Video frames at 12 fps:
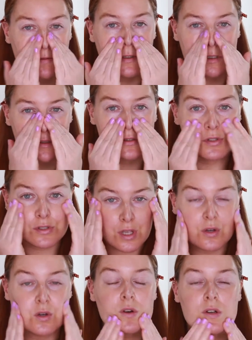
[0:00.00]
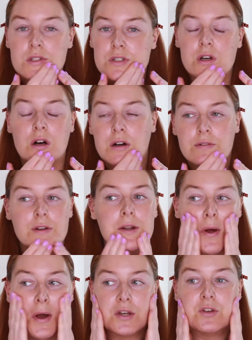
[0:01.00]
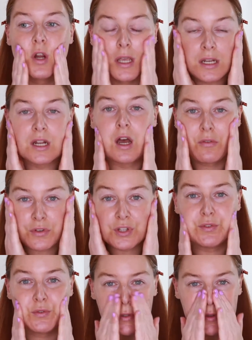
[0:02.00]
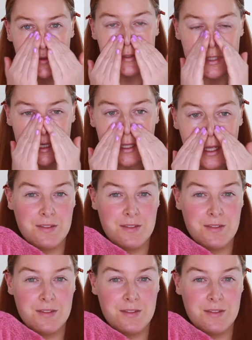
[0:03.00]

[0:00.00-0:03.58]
feel so soft and hydrated after you've used it.